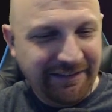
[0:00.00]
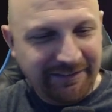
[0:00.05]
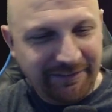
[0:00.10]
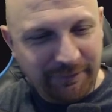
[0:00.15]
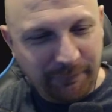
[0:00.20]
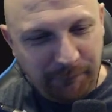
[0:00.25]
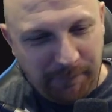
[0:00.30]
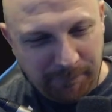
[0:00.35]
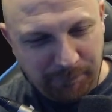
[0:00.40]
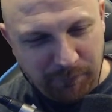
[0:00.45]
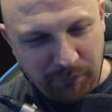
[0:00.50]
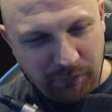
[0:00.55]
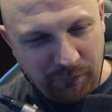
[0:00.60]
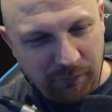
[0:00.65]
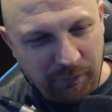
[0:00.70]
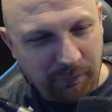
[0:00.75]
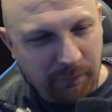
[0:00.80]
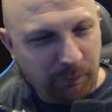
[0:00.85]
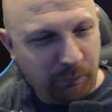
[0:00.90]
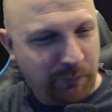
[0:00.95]

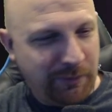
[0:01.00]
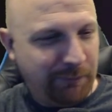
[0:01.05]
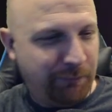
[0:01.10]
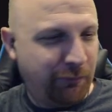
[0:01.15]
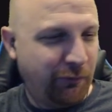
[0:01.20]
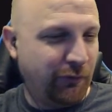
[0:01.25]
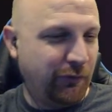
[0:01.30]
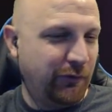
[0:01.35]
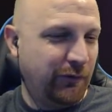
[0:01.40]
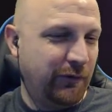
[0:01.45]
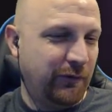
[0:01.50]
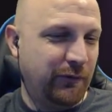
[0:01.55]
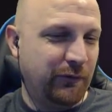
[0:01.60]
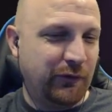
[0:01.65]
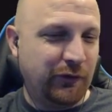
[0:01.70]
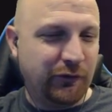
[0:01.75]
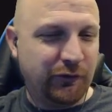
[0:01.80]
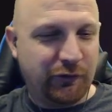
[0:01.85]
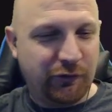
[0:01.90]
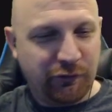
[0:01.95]
People,
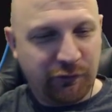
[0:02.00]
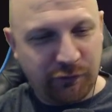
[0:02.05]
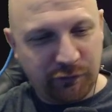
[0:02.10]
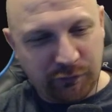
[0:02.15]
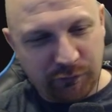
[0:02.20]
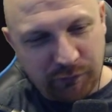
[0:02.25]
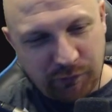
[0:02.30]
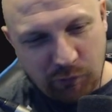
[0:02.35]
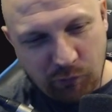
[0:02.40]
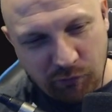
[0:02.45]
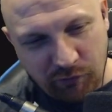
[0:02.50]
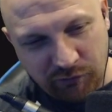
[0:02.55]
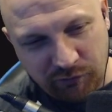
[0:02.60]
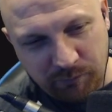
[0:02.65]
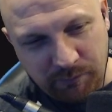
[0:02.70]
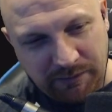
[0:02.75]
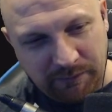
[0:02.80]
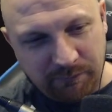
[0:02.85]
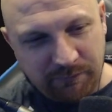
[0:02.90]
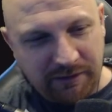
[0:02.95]
there's Recorus
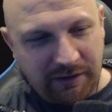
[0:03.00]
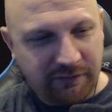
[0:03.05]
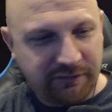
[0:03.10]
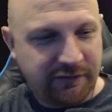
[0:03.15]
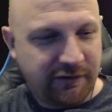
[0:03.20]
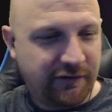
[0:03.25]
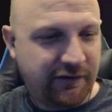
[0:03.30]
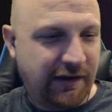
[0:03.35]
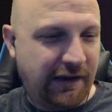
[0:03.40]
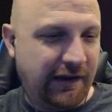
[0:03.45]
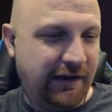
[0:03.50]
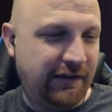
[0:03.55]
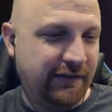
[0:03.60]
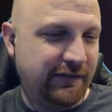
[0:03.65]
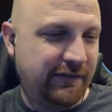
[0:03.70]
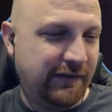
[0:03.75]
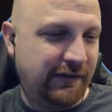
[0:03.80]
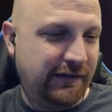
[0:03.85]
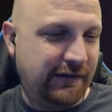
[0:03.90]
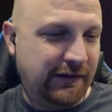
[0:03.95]
memes out there,
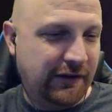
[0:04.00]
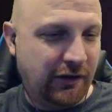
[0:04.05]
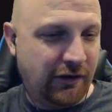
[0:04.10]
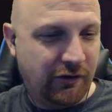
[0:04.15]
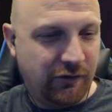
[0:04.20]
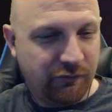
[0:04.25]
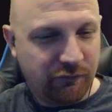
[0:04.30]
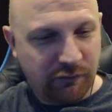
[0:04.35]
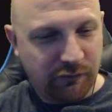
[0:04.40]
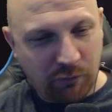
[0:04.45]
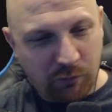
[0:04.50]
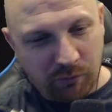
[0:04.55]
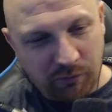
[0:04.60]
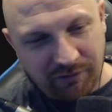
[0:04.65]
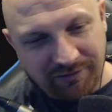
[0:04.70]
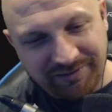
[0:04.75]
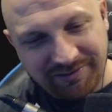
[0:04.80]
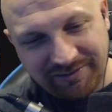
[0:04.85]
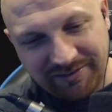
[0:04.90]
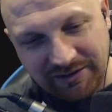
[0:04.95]
guys. You know,
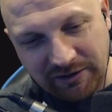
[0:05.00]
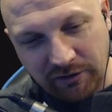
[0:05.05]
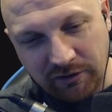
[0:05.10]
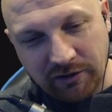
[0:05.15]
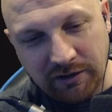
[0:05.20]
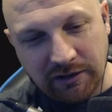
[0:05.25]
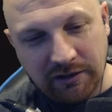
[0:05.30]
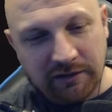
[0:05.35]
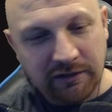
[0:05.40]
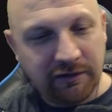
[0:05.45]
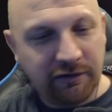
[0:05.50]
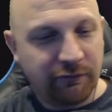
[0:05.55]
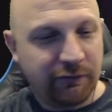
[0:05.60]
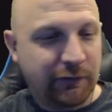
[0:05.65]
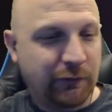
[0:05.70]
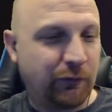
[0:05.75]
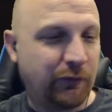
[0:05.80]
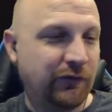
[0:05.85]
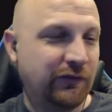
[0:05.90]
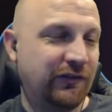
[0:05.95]
Recorus isn't good.
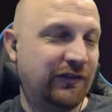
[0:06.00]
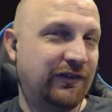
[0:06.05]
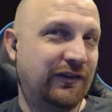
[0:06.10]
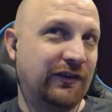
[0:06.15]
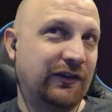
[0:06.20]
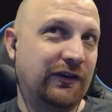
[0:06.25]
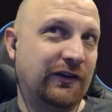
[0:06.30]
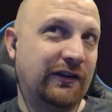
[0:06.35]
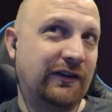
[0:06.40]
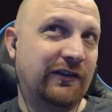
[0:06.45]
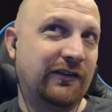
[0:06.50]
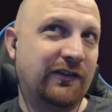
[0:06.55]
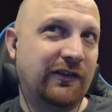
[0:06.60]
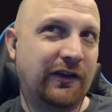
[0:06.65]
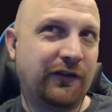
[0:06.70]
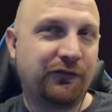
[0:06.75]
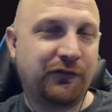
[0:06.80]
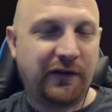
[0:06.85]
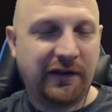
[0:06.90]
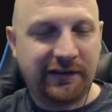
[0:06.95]
Recorus isn't good and
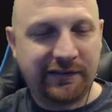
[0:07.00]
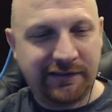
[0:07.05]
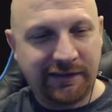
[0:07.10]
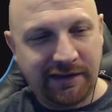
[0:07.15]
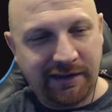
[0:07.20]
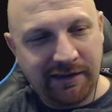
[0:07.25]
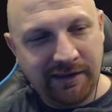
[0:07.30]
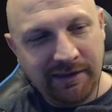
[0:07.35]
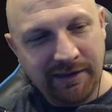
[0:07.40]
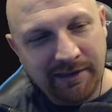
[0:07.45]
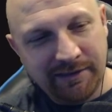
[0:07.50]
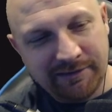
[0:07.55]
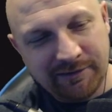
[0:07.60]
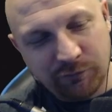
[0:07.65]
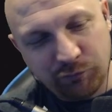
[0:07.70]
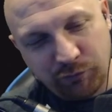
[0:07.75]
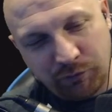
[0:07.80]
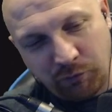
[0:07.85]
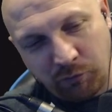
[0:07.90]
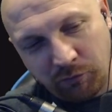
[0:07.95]
stuff like that.
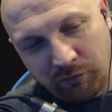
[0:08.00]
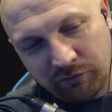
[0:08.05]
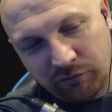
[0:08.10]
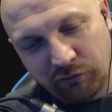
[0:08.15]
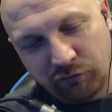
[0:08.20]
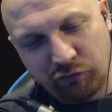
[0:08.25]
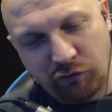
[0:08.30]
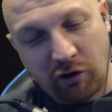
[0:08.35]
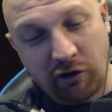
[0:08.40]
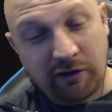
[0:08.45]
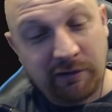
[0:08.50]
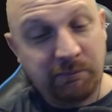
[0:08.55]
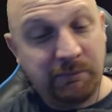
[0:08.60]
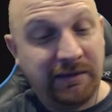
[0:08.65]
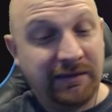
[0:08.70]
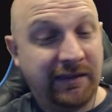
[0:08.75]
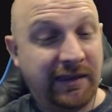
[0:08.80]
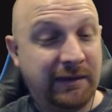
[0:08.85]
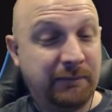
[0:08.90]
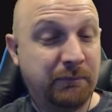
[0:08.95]
This Recorus is rocking
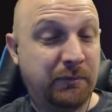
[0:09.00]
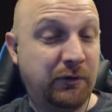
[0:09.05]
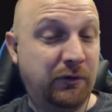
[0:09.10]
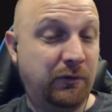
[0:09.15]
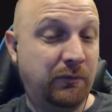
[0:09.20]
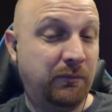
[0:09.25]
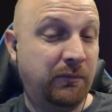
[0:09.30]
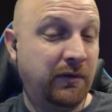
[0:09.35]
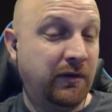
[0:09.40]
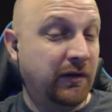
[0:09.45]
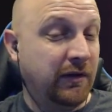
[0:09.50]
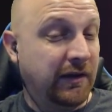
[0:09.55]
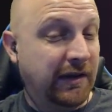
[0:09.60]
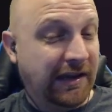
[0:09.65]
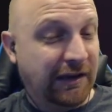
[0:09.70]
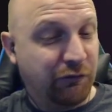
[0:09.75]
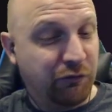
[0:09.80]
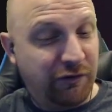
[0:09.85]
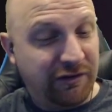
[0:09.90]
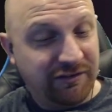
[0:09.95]
Midnight Boom.
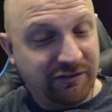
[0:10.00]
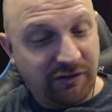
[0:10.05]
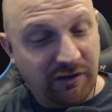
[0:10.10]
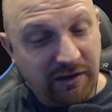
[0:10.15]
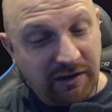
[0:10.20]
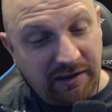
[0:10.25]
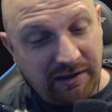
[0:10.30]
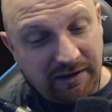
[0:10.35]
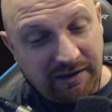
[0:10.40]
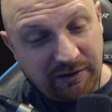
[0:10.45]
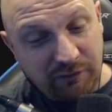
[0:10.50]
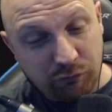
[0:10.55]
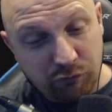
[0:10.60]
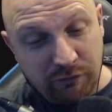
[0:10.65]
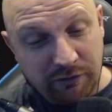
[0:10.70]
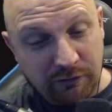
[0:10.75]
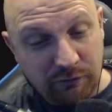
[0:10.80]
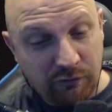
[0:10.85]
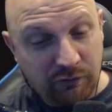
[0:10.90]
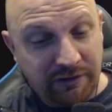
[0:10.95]
Increase
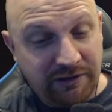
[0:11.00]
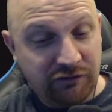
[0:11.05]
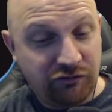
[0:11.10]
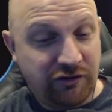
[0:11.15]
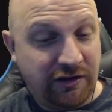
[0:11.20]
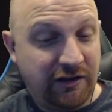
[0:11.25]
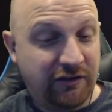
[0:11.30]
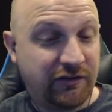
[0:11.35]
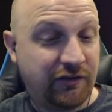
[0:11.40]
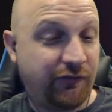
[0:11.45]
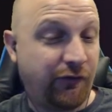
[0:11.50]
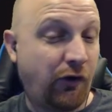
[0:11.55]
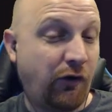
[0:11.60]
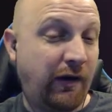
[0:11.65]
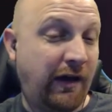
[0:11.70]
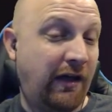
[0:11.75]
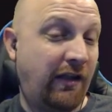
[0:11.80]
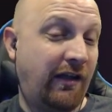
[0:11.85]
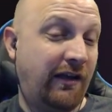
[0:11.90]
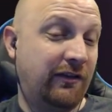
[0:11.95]
critical hit chance of all
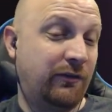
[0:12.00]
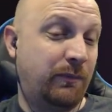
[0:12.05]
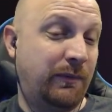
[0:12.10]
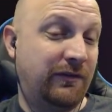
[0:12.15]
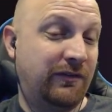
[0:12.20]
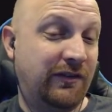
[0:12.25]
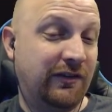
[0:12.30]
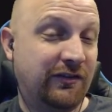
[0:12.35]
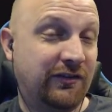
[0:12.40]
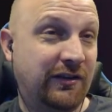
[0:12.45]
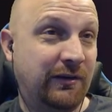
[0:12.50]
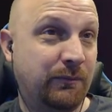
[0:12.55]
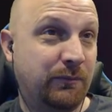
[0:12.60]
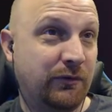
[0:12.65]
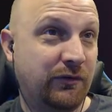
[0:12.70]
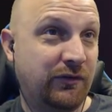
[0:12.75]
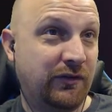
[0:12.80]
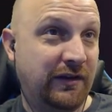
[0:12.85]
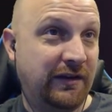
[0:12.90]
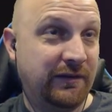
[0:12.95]
allies by
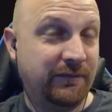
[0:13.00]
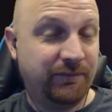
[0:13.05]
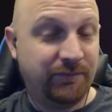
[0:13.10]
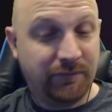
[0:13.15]
16%.